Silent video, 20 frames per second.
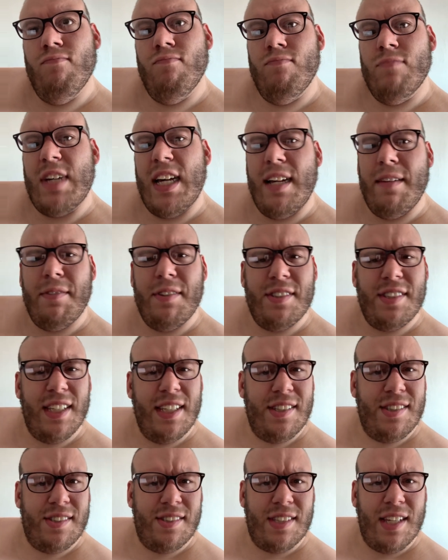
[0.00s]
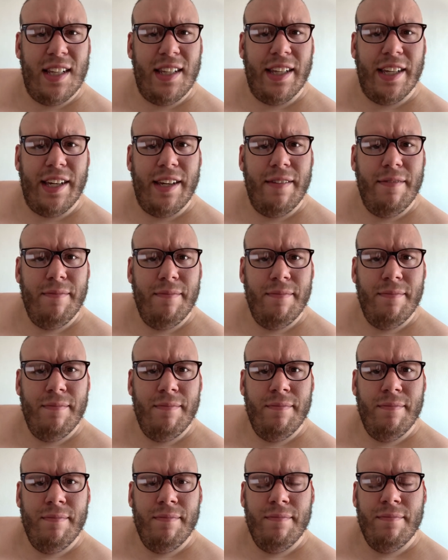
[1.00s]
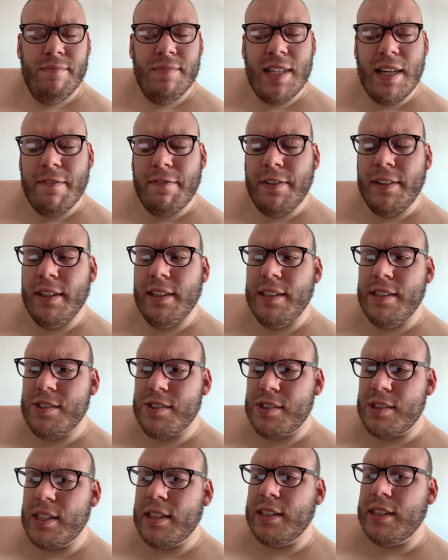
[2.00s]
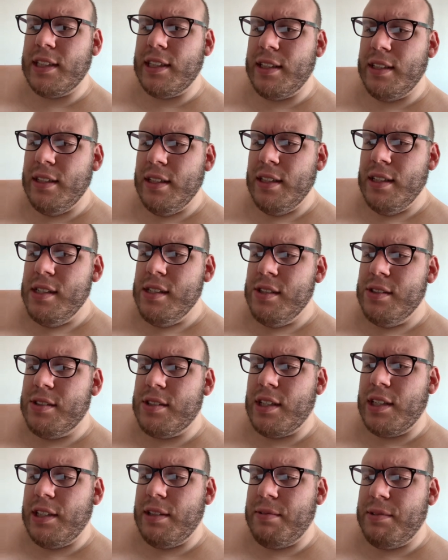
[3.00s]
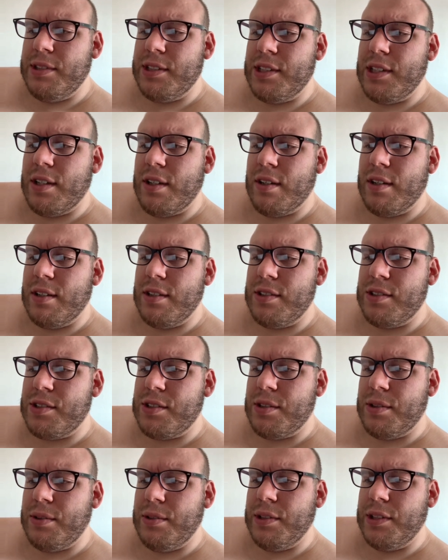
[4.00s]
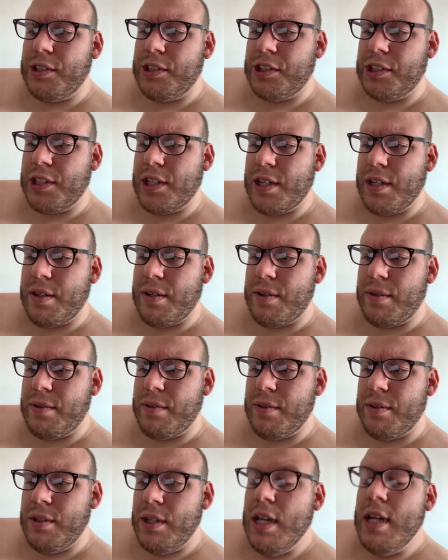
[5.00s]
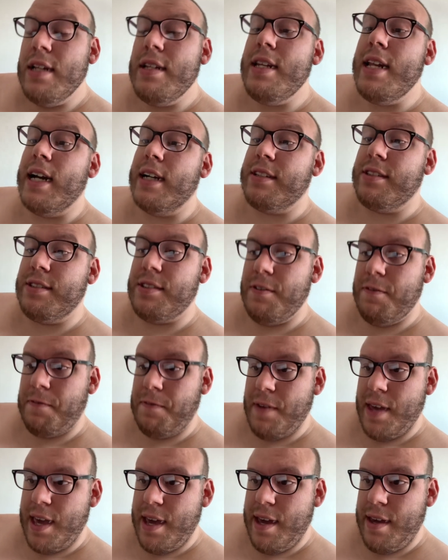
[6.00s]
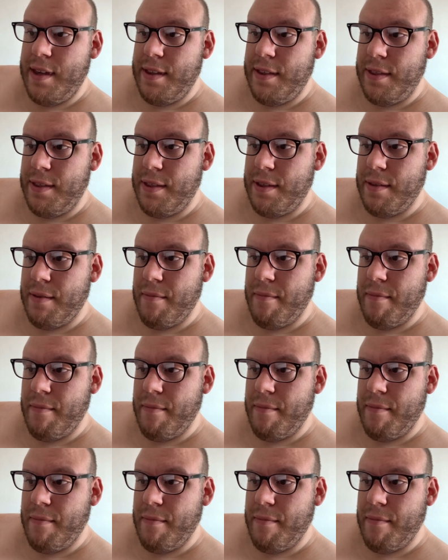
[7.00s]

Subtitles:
I'd say Sully. Definitely Sully. Sully was the heart and soul of the show, next to Faith